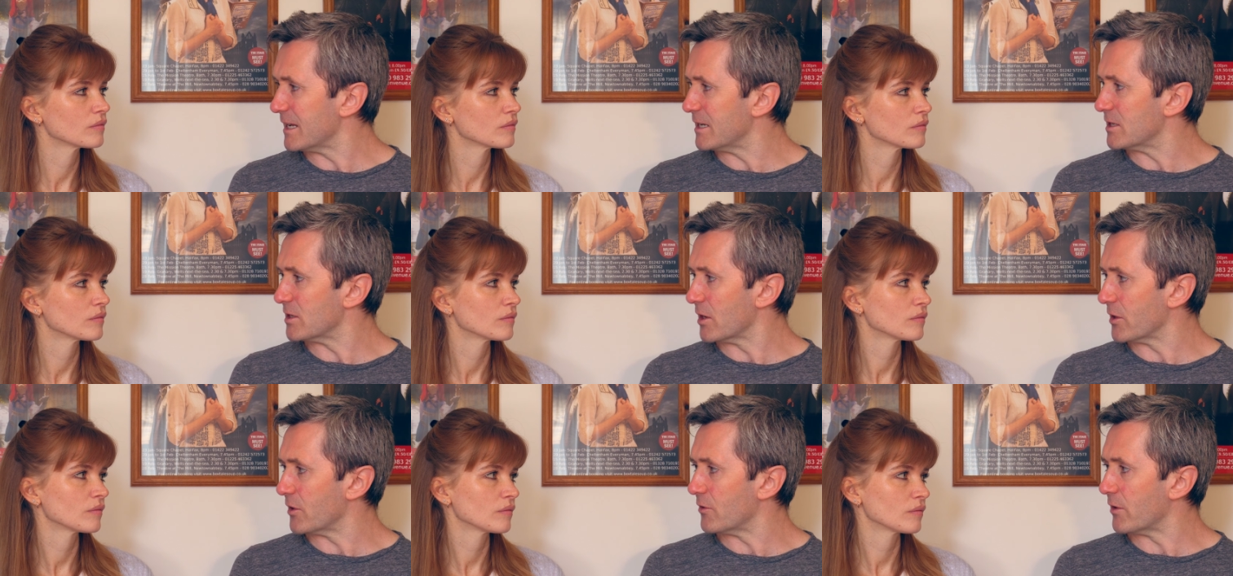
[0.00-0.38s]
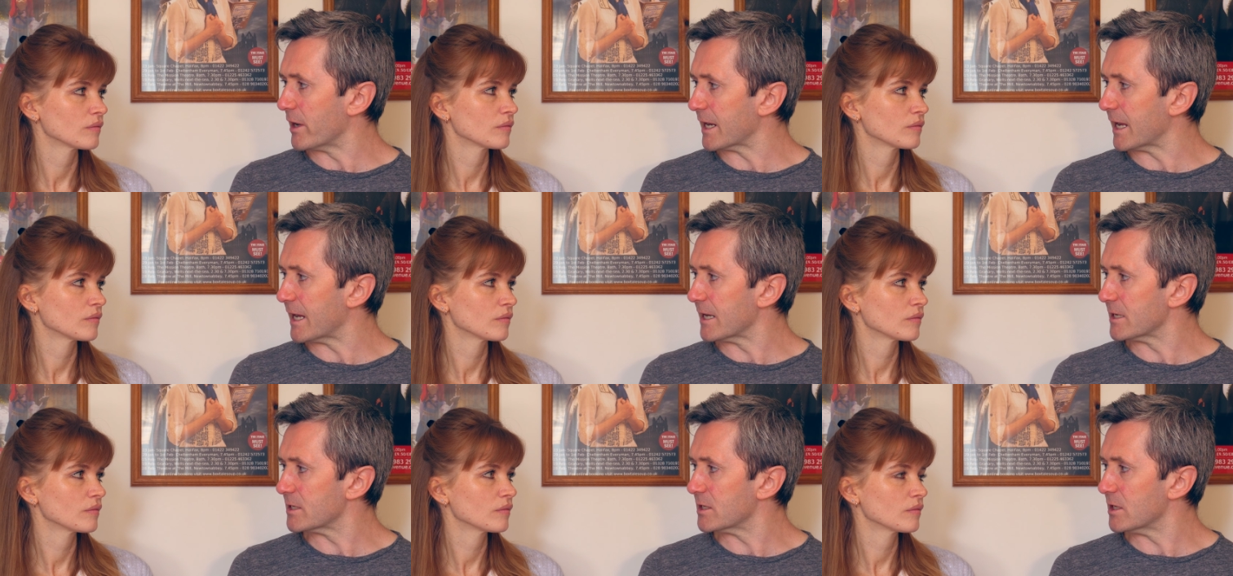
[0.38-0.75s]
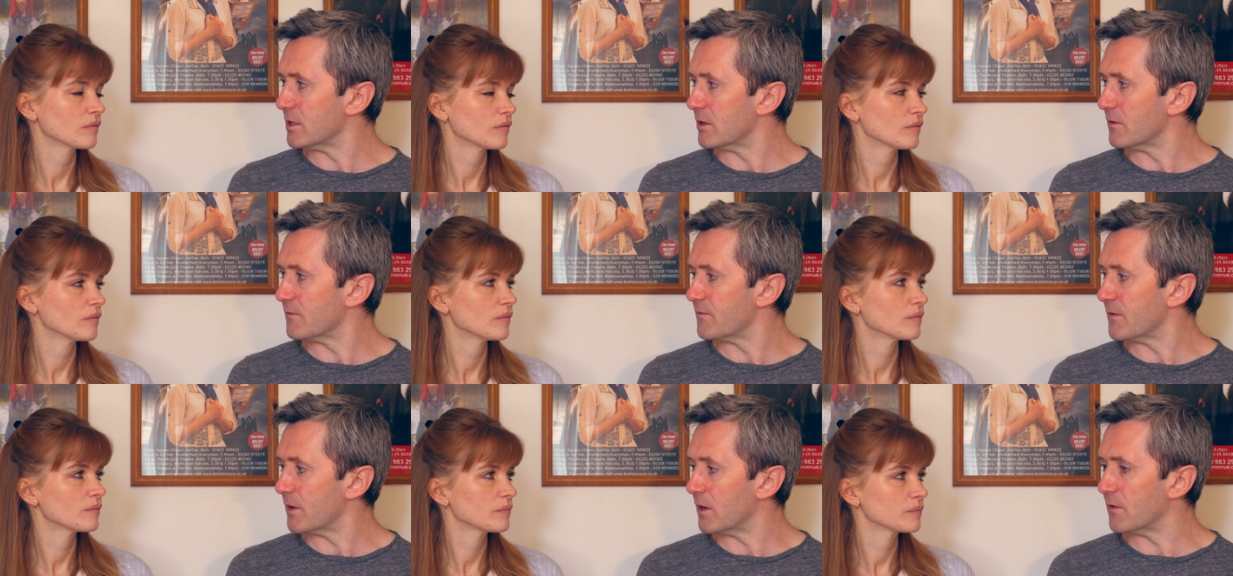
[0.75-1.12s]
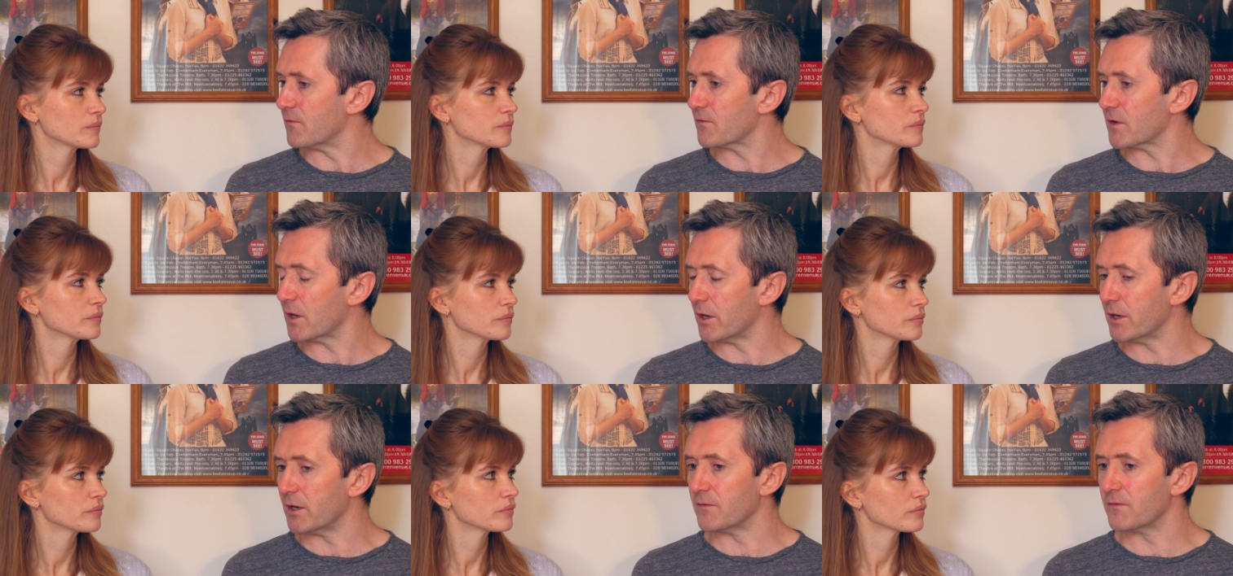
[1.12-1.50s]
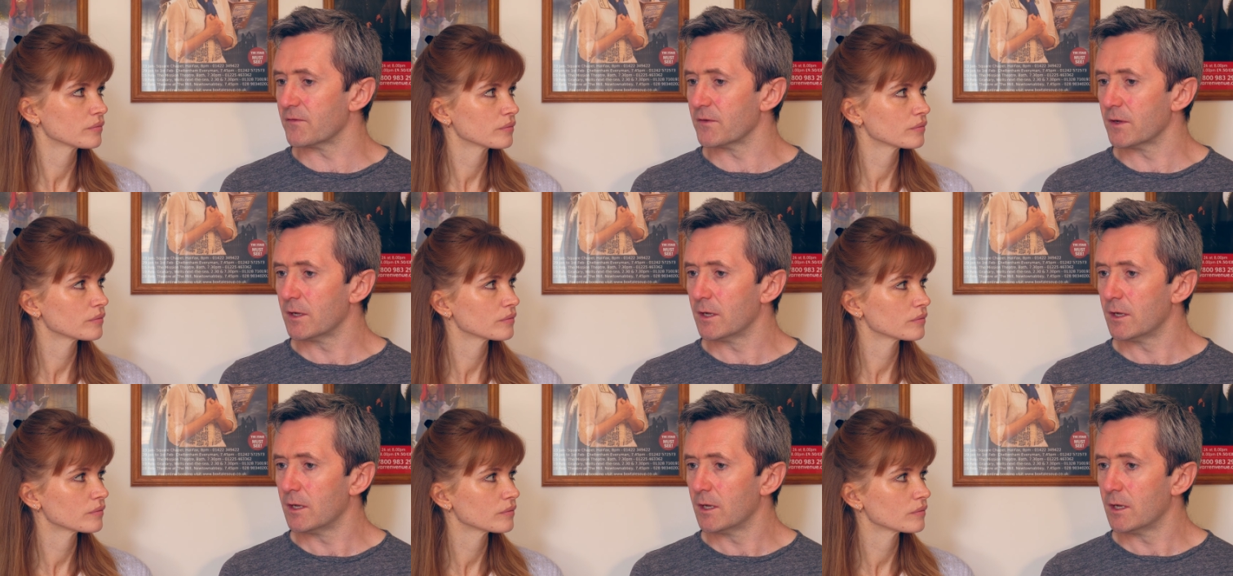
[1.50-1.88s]
Speaker 1: each other, I guess, and of, of kind of
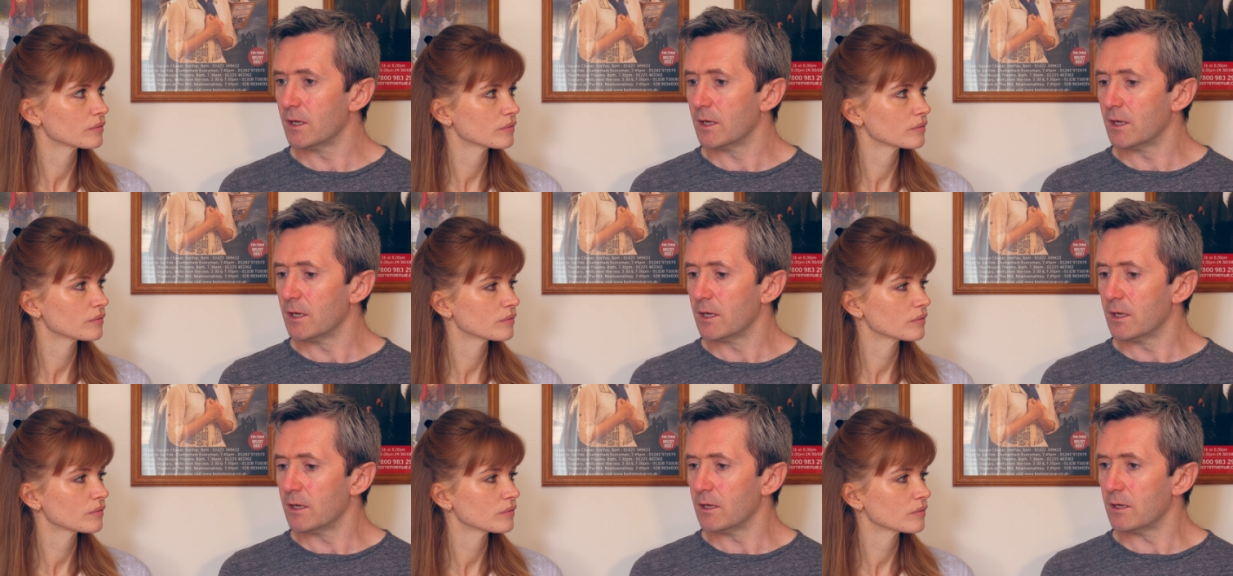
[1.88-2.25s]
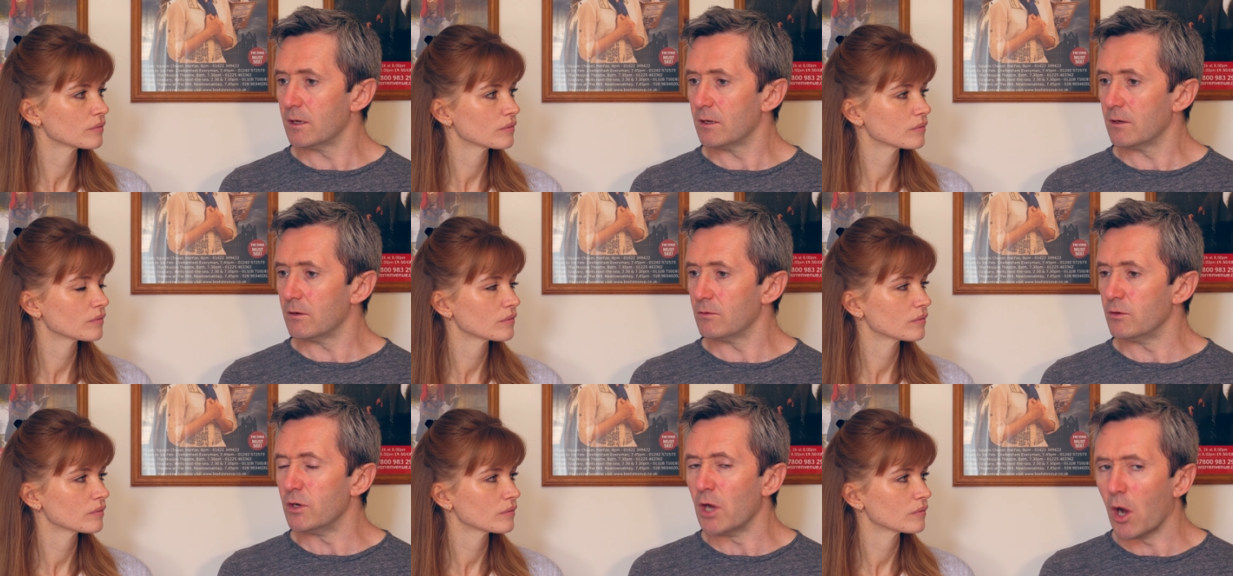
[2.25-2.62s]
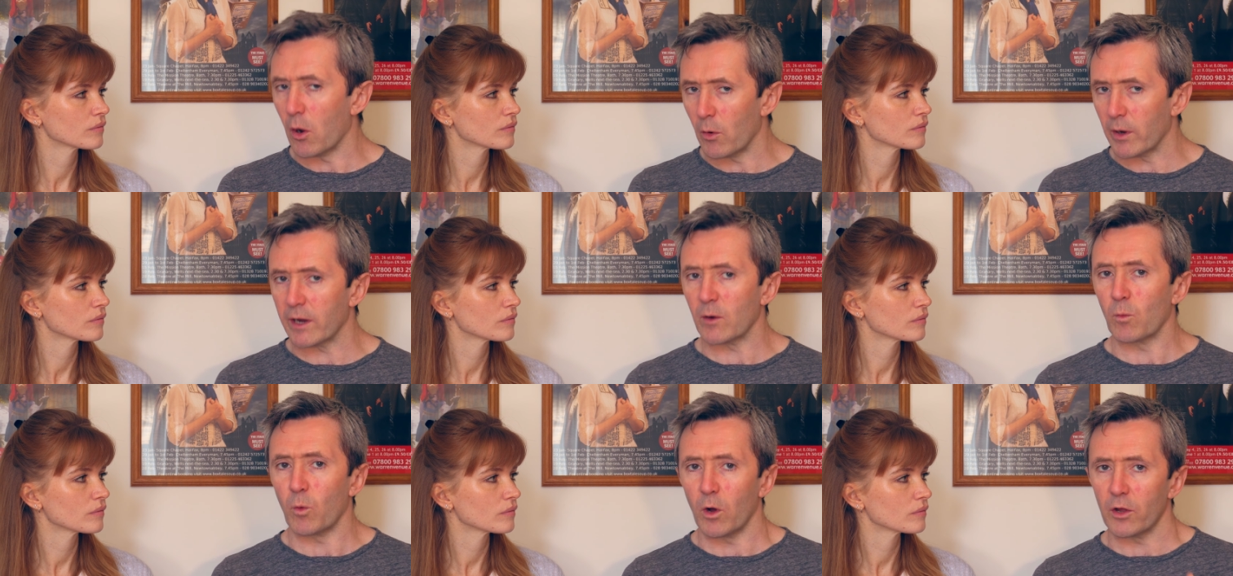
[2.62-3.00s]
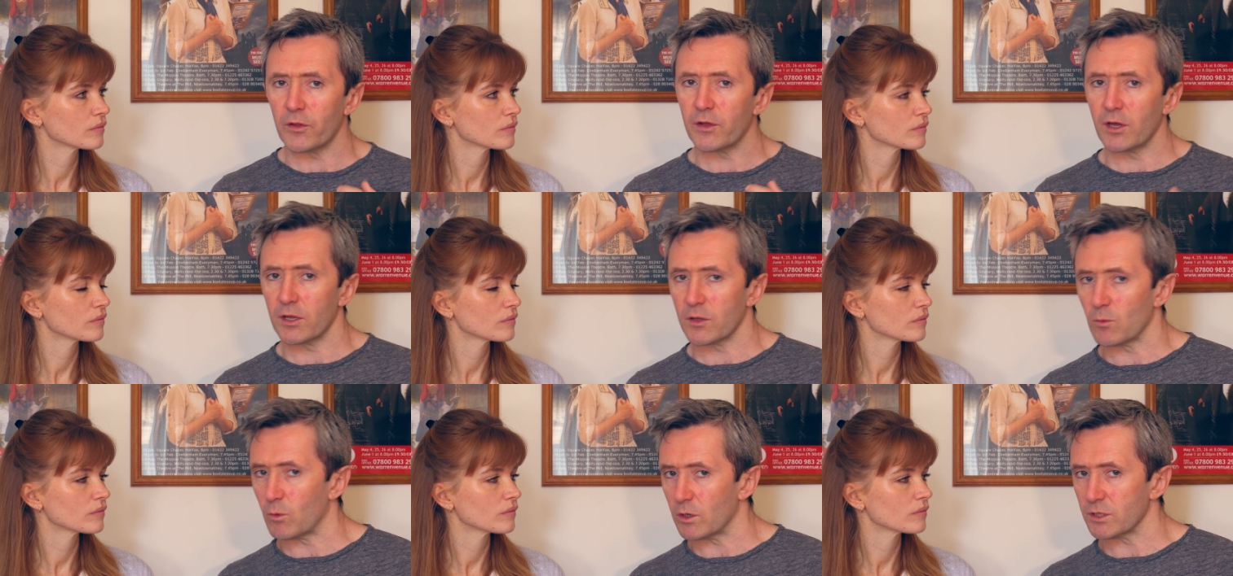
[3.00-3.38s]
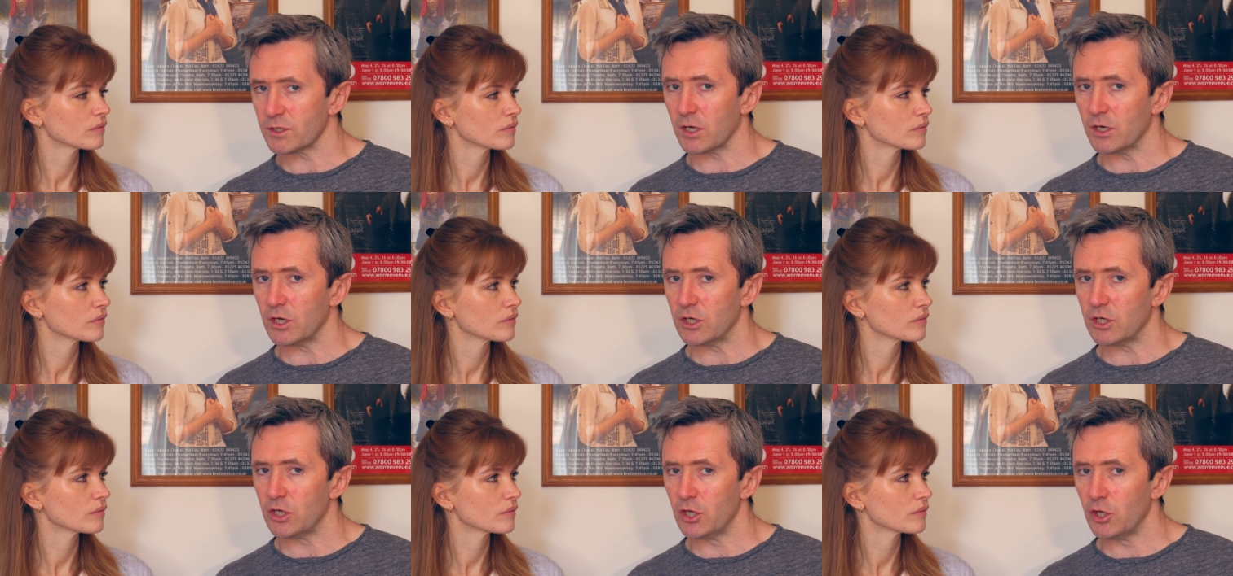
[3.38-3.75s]
knowing what the other one's going to